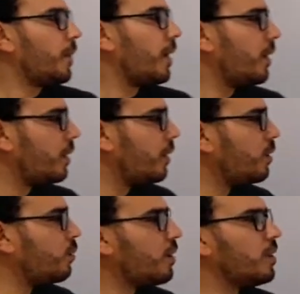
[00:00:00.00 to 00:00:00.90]
And
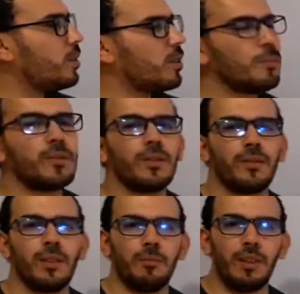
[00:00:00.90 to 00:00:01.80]
this one in terms of
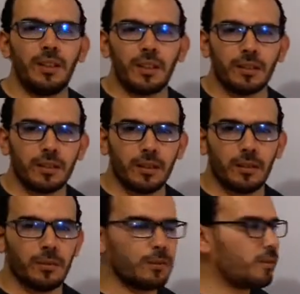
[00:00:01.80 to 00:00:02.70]
the meaning.
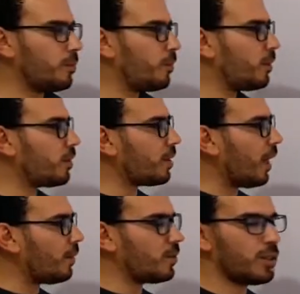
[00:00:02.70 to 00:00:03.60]
So, because
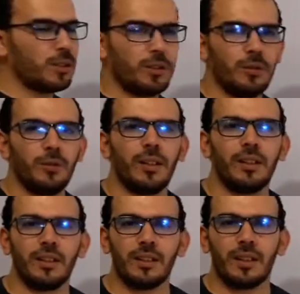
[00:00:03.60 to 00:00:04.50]
after you
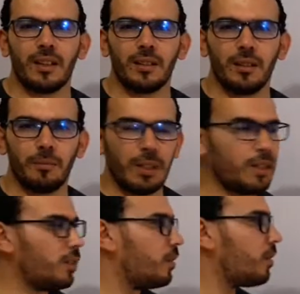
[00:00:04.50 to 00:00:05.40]
understand the
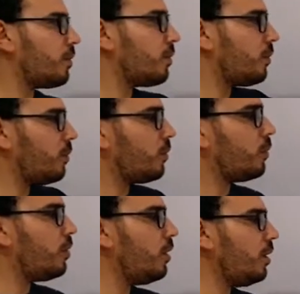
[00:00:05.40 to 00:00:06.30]
meaning of
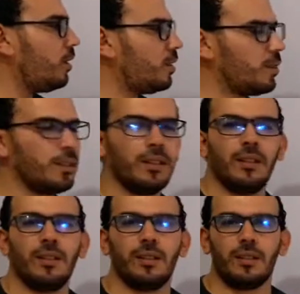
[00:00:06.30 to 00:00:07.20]
these
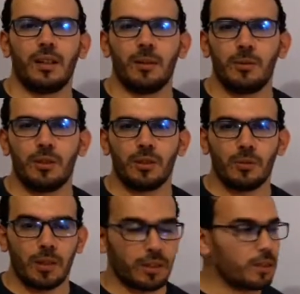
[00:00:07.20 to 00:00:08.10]
WH
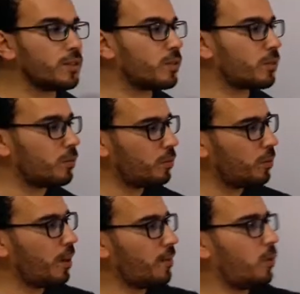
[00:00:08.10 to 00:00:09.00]
questions, so you
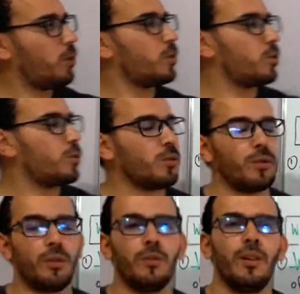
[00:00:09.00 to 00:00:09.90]
have also to
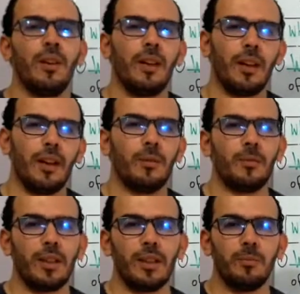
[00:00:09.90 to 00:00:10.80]
know how
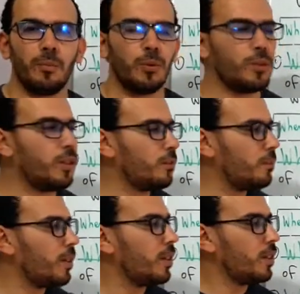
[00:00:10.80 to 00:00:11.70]
we can put them
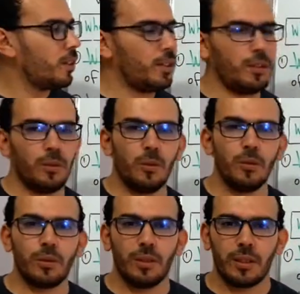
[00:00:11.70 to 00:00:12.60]
in
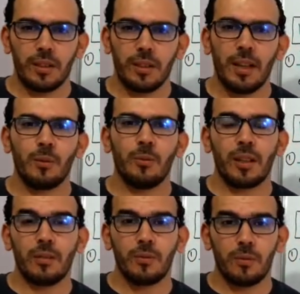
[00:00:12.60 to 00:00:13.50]
order and how we
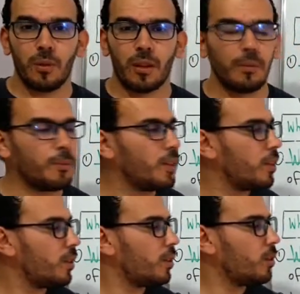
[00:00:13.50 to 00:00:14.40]
can form
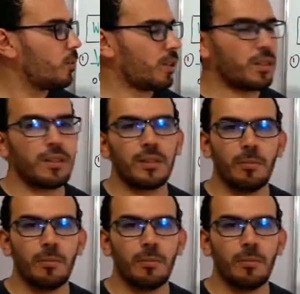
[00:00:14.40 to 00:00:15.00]
questions